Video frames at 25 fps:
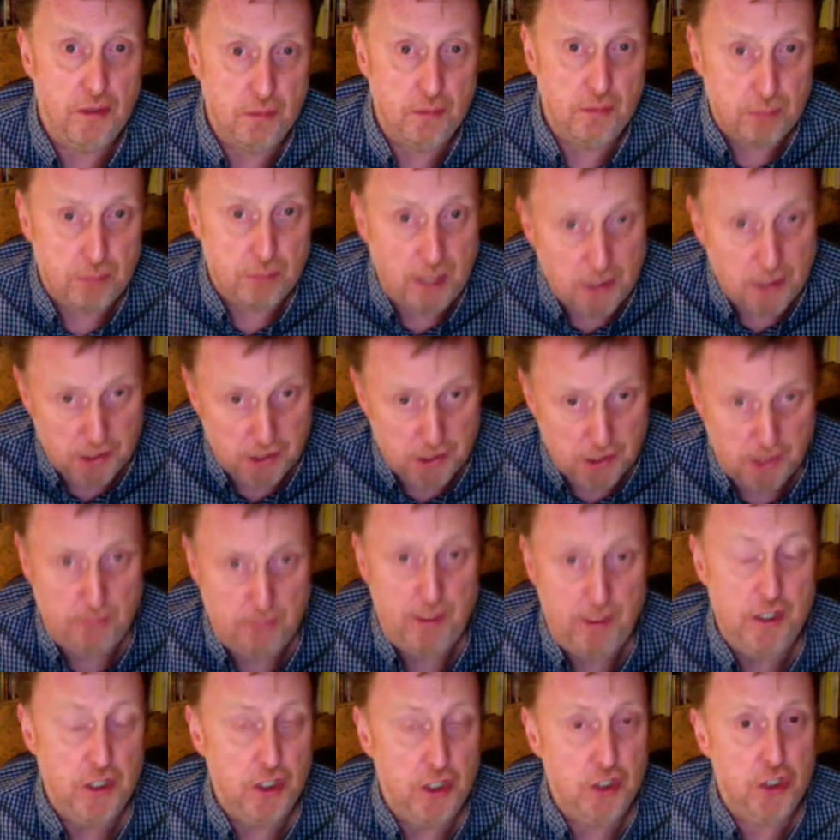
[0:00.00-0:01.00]
possibly
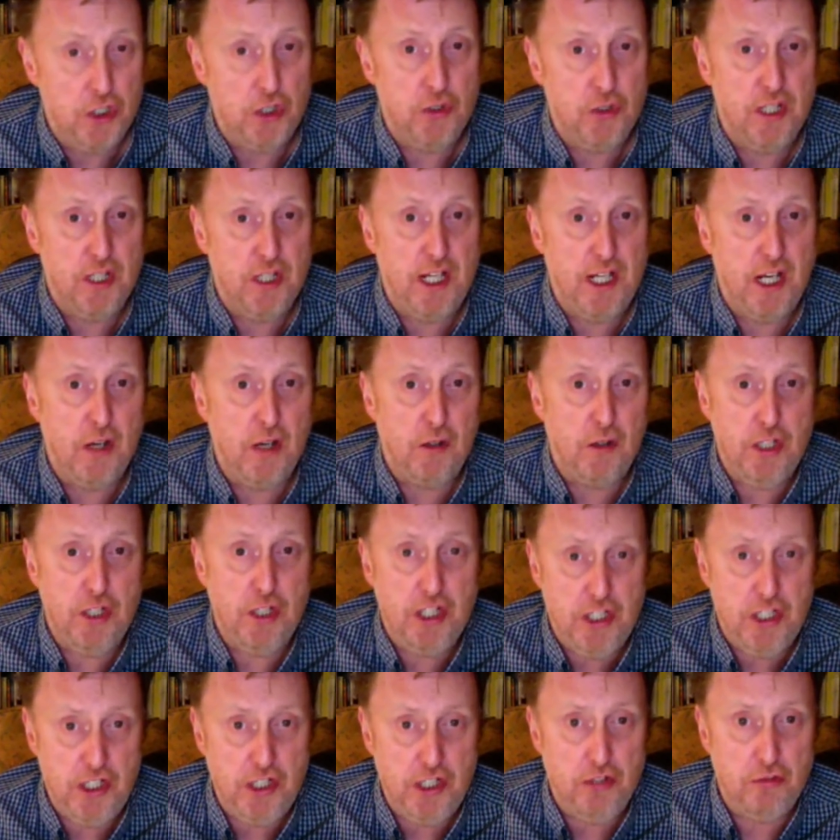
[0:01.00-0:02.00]
the Judeo
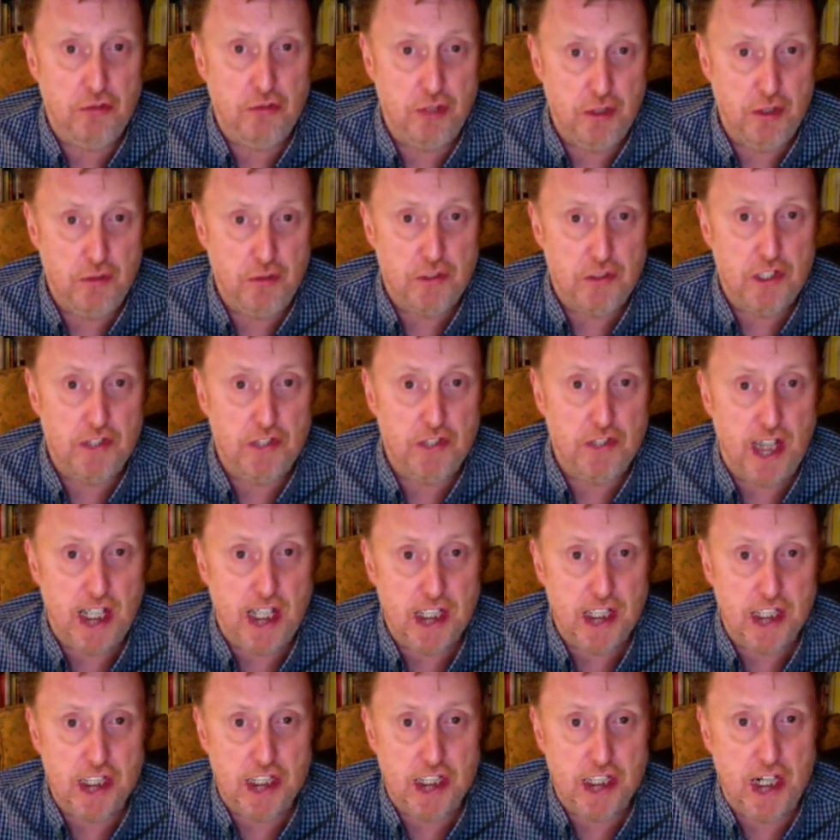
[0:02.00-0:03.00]
Christian roots of our
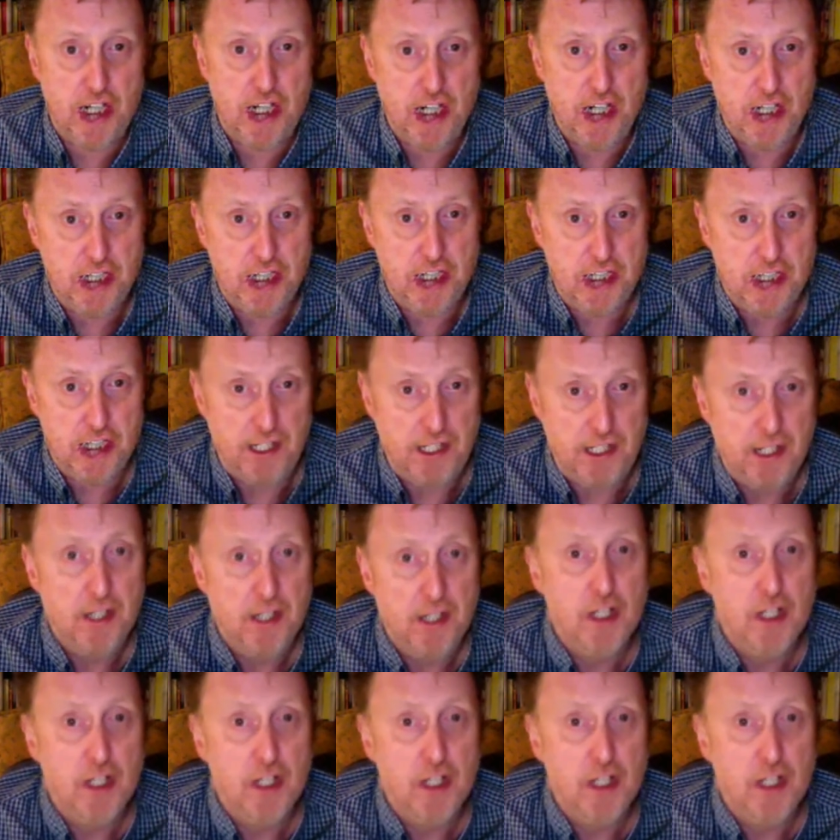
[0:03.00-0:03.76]
society,